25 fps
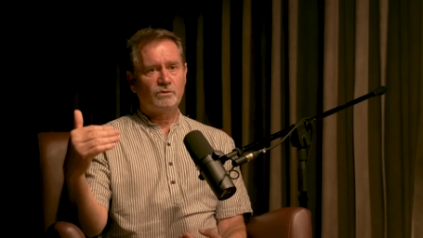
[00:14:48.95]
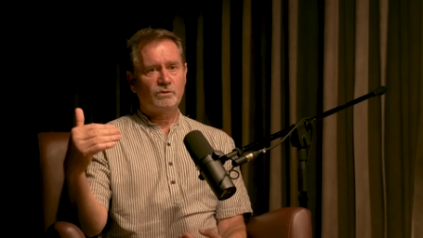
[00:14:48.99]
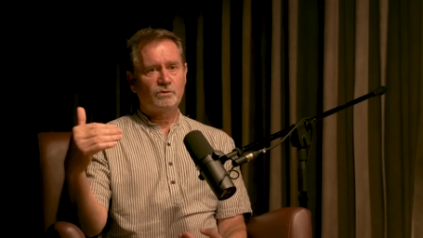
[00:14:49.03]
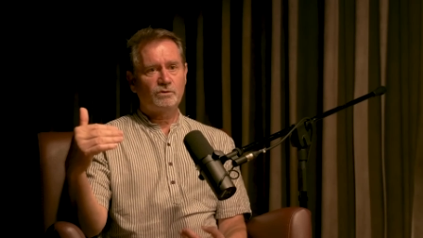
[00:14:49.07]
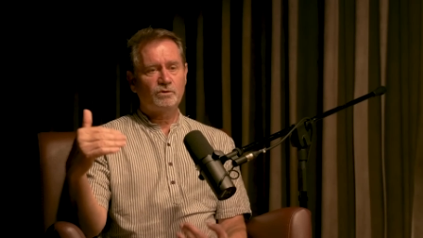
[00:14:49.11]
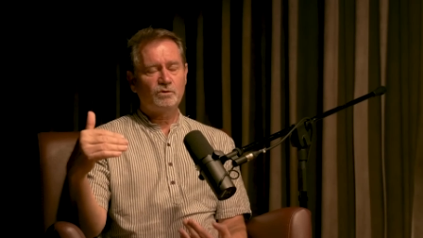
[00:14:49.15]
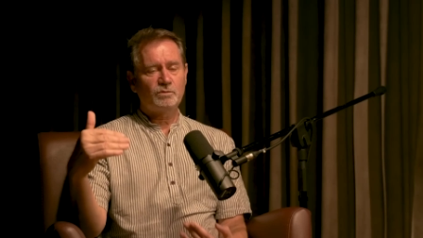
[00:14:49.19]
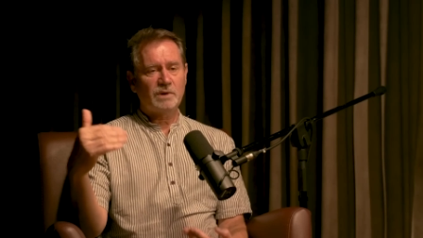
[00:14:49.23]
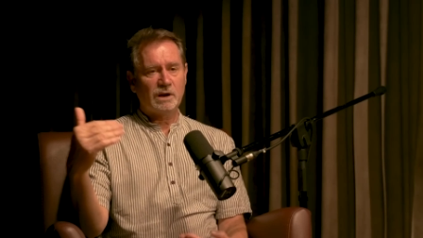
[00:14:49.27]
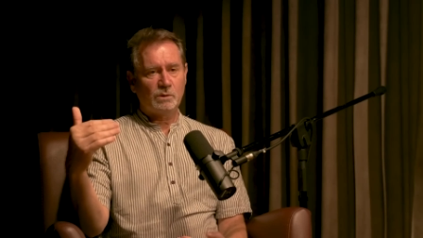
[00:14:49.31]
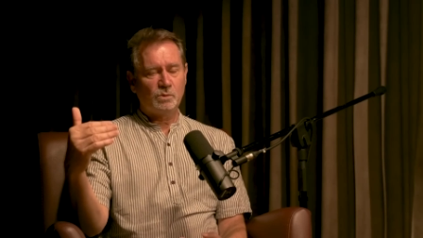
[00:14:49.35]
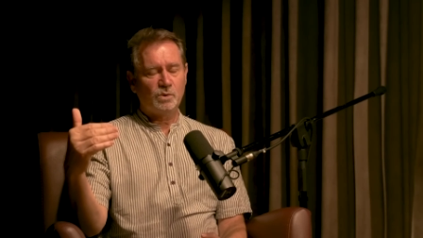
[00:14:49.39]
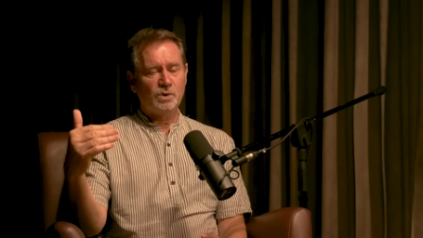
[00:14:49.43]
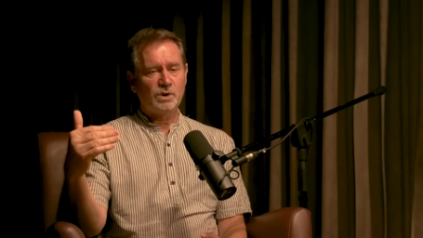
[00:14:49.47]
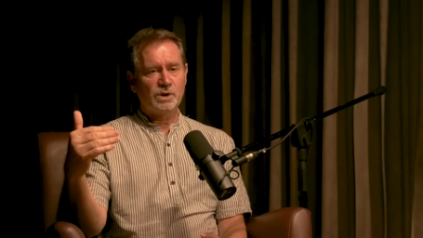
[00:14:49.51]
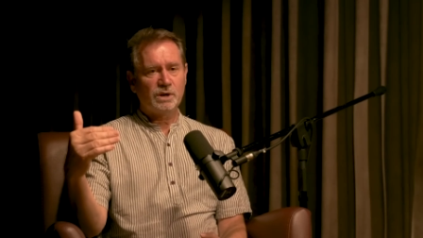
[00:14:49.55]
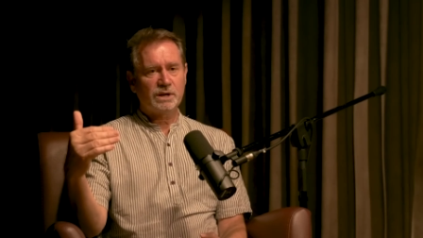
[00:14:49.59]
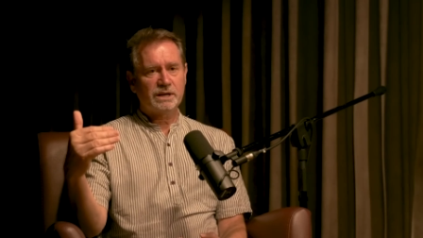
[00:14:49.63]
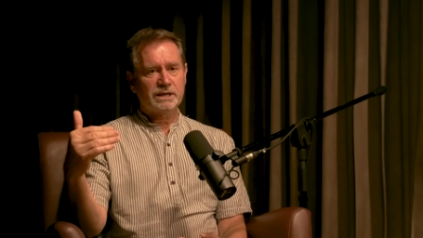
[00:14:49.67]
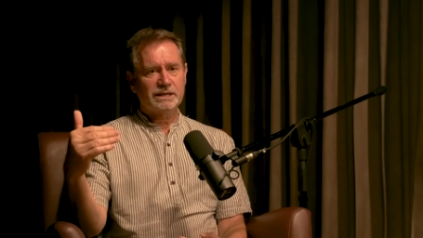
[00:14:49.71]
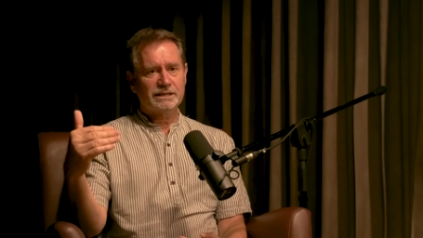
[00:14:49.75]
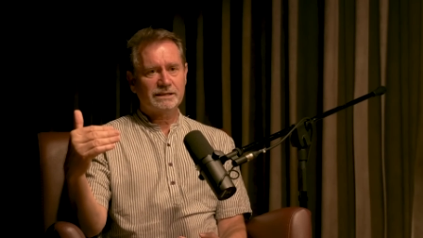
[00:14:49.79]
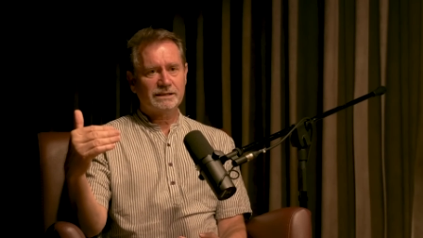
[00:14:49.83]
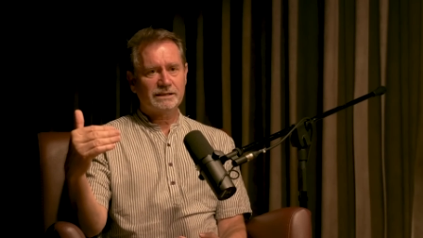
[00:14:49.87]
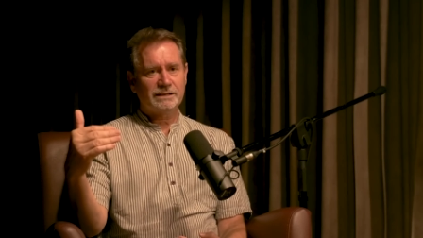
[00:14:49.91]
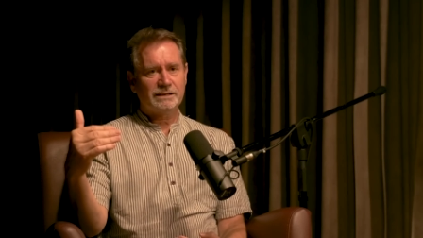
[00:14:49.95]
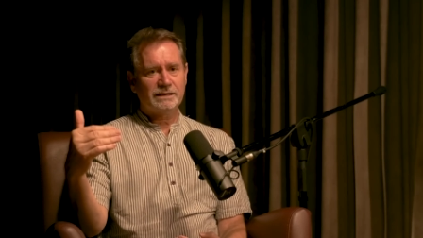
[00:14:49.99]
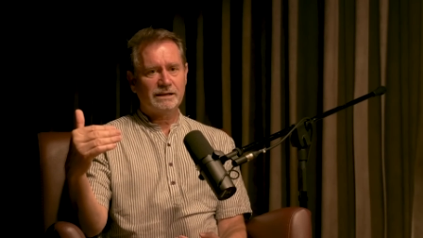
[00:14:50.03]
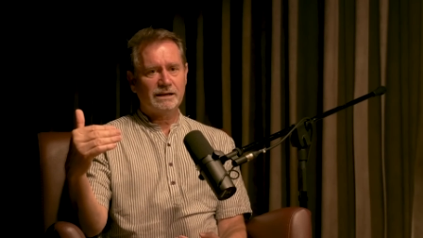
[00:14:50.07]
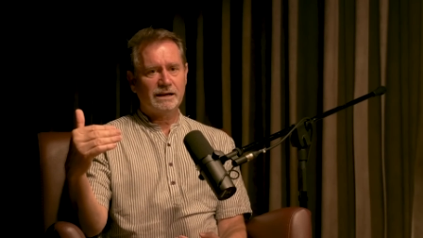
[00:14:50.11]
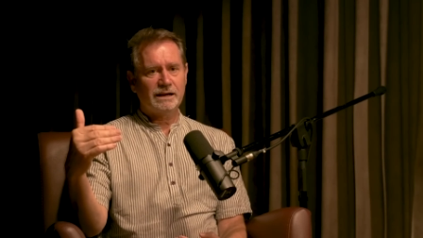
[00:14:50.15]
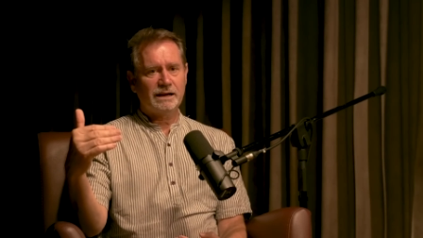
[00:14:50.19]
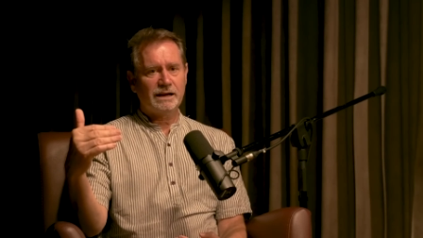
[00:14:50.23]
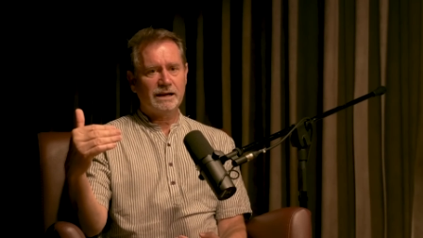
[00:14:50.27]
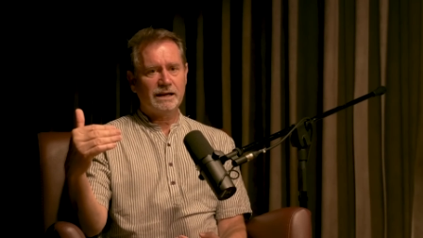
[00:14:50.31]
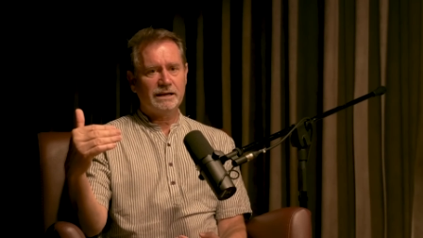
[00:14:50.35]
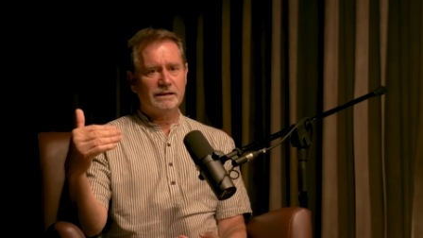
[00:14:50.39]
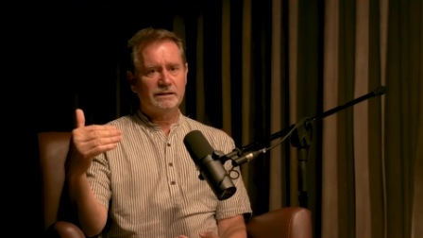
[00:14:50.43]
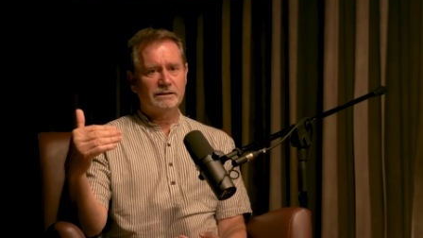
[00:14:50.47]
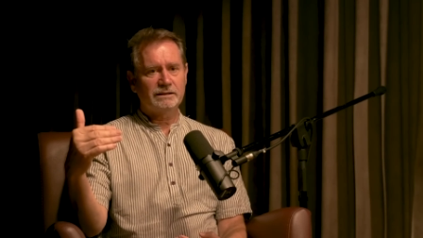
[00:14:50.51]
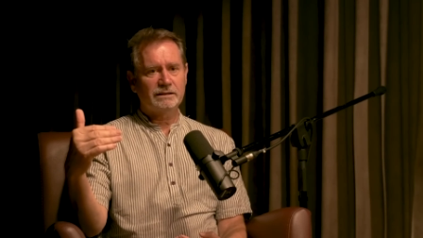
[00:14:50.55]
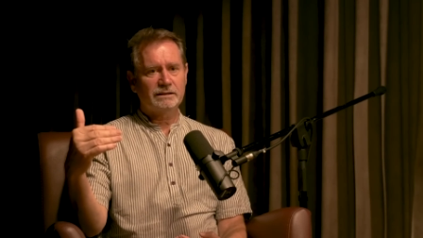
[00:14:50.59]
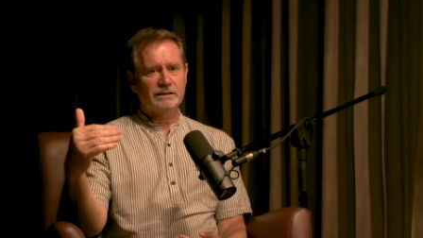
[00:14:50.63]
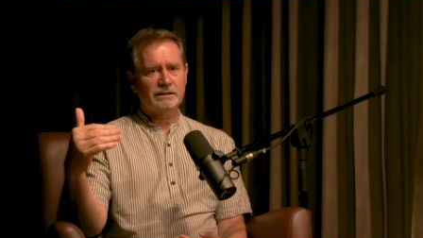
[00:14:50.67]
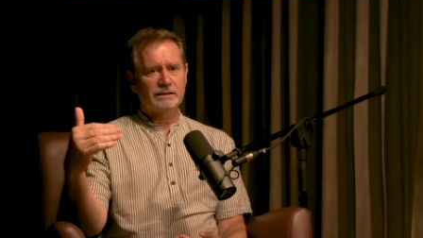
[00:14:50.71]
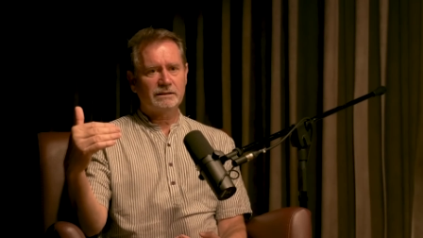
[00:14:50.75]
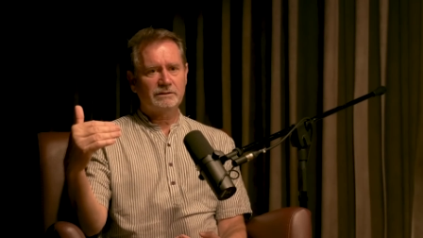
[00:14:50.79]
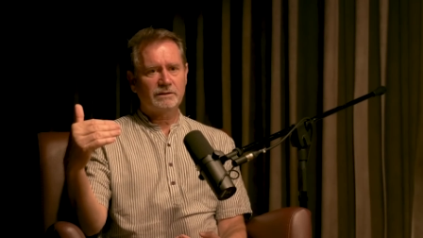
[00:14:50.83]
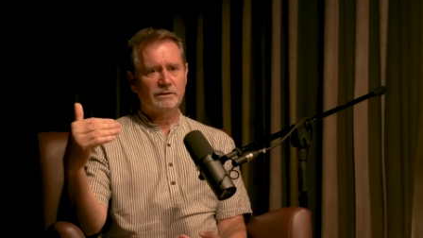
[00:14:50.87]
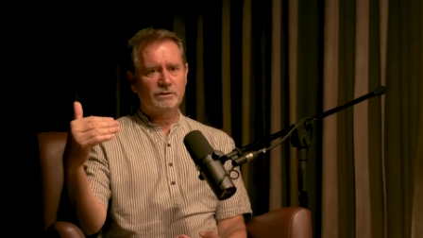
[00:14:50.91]
through my work
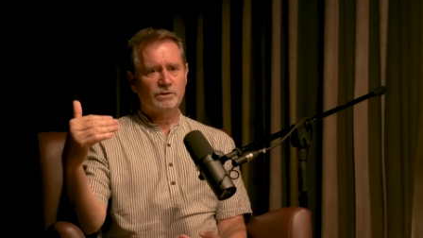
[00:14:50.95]
and